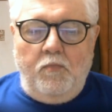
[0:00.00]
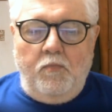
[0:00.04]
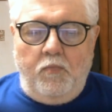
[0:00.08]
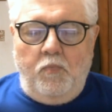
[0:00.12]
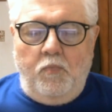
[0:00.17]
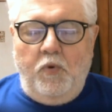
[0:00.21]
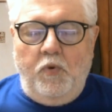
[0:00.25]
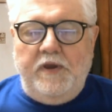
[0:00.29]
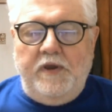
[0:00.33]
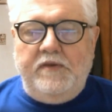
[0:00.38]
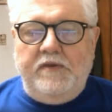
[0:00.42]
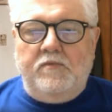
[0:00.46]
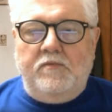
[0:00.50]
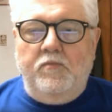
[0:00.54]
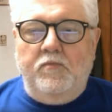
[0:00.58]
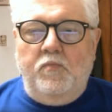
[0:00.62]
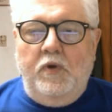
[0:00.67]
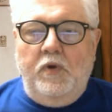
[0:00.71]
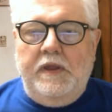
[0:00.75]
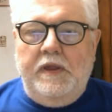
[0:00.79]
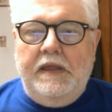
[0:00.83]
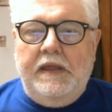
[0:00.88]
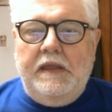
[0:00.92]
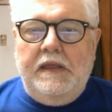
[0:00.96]

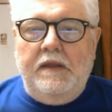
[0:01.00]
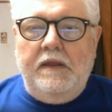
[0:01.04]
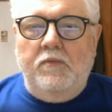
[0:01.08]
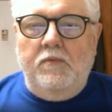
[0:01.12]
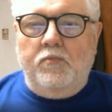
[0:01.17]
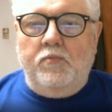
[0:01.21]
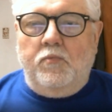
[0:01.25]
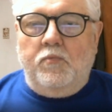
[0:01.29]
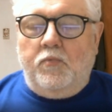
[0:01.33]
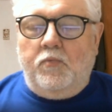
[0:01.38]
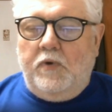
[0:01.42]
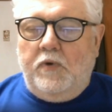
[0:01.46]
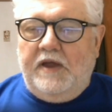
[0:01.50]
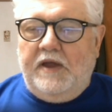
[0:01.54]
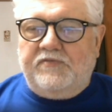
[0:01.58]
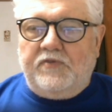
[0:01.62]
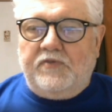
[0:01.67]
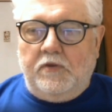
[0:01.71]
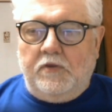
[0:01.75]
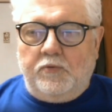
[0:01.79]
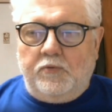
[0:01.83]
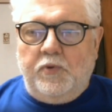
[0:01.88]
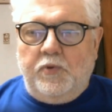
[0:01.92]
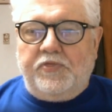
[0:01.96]
We
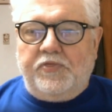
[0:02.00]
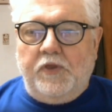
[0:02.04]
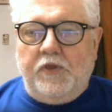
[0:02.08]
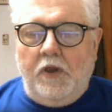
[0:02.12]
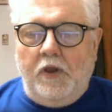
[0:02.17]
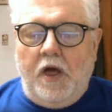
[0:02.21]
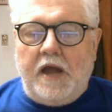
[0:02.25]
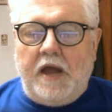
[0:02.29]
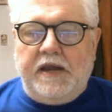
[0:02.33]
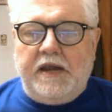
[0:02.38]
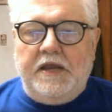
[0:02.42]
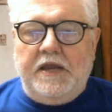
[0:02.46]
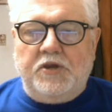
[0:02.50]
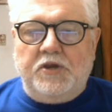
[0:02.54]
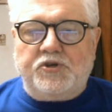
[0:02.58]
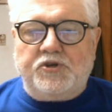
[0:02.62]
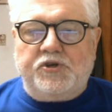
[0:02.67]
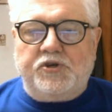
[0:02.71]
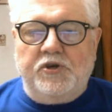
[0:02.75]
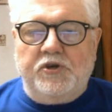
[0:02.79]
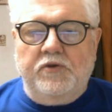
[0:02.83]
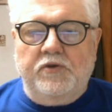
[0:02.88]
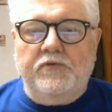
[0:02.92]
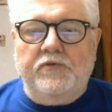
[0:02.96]
wrestled with a lot of
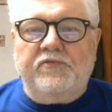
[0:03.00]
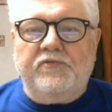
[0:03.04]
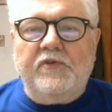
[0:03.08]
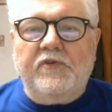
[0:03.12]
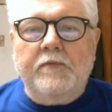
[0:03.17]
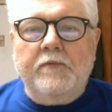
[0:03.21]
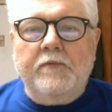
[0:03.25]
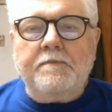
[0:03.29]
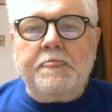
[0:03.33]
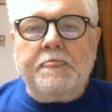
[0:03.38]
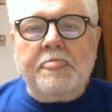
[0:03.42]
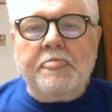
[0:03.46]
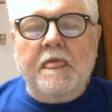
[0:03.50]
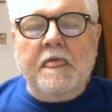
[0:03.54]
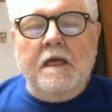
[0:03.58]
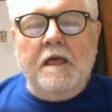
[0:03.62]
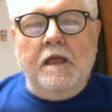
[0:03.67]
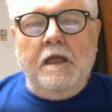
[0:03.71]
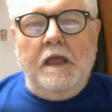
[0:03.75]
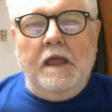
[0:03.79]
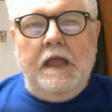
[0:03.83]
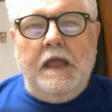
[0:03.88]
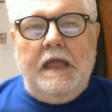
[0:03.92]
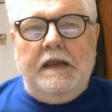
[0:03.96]
issues,
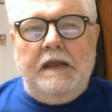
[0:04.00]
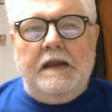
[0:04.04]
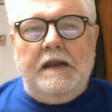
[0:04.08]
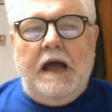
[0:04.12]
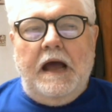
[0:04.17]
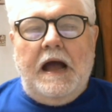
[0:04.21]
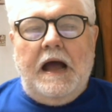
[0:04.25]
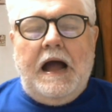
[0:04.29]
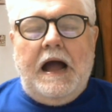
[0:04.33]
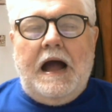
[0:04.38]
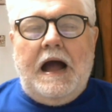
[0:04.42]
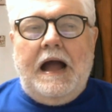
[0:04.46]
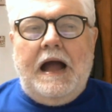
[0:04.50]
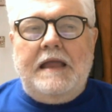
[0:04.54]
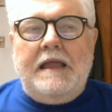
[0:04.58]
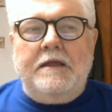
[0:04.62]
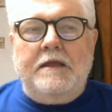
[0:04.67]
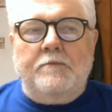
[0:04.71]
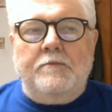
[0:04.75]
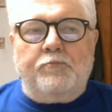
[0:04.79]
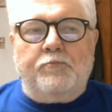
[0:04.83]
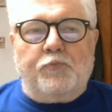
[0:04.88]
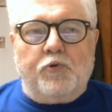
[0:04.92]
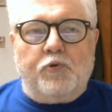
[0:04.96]
and I
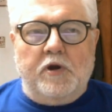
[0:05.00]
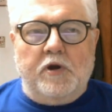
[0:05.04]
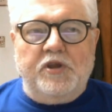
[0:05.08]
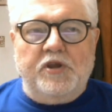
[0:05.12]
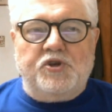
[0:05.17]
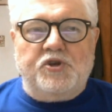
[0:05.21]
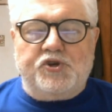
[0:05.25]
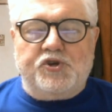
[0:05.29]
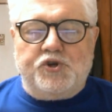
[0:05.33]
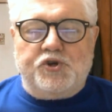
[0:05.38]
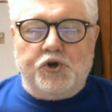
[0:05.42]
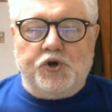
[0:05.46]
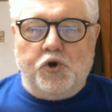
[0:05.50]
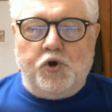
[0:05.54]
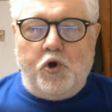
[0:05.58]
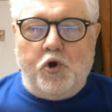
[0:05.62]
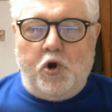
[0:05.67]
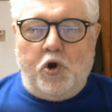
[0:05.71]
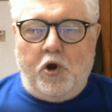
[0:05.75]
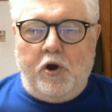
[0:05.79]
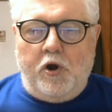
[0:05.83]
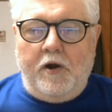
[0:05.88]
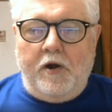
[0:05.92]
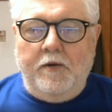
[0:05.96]
am pretty
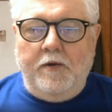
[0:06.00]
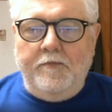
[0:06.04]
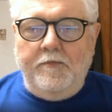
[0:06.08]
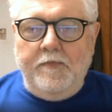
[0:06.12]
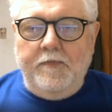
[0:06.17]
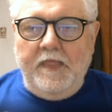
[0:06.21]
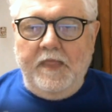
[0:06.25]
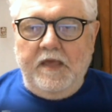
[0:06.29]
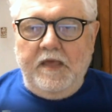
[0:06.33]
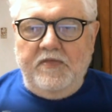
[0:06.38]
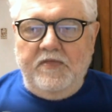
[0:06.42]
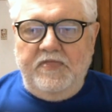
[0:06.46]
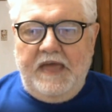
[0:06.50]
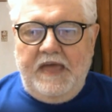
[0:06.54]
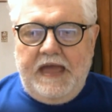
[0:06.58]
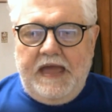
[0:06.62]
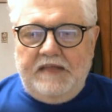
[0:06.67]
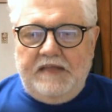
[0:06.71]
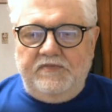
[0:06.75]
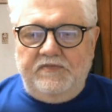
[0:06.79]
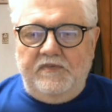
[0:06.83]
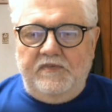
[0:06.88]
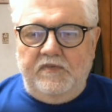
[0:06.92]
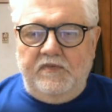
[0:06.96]
sure
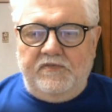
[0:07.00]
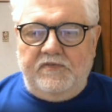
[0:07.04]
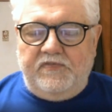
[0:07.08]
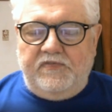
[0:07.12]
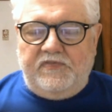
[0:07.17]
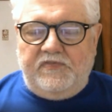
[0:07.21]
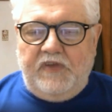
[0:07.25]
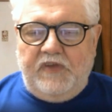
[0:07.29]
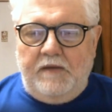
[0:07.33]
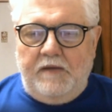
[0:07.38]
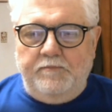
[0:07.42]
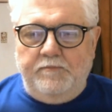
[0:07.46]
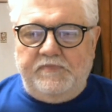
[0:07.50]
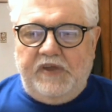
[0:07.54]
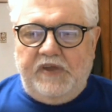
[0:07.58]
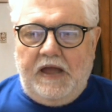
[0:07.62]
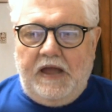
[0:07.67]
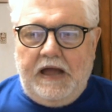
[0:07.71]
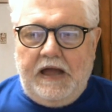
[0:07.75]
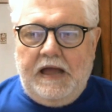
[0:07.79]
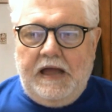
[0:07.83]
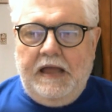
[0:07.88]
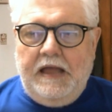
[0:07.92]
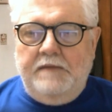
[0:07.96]
that
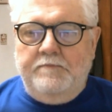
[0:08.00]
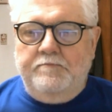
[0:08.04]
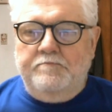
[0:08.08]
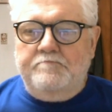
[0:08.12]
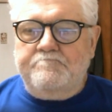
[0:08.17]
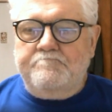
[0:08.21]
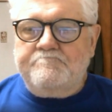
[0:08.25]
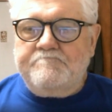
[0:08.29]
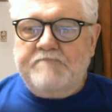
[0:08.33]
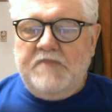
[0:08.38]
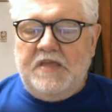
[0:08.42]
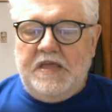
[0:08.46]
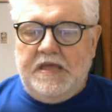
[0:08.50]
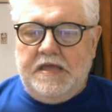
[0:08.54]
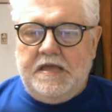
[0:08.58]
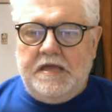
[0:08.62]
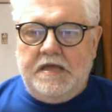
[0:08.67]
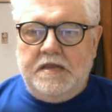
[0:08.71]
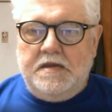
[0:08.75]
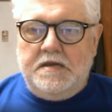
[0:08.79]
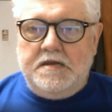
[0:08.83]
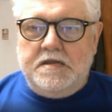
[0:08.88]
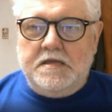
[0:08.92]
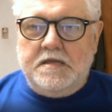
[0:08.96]
sometime
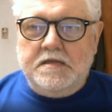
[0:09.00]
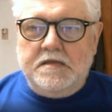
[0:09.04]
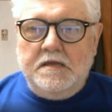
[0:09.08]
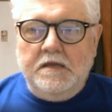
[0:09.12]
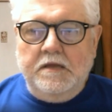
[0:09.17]
in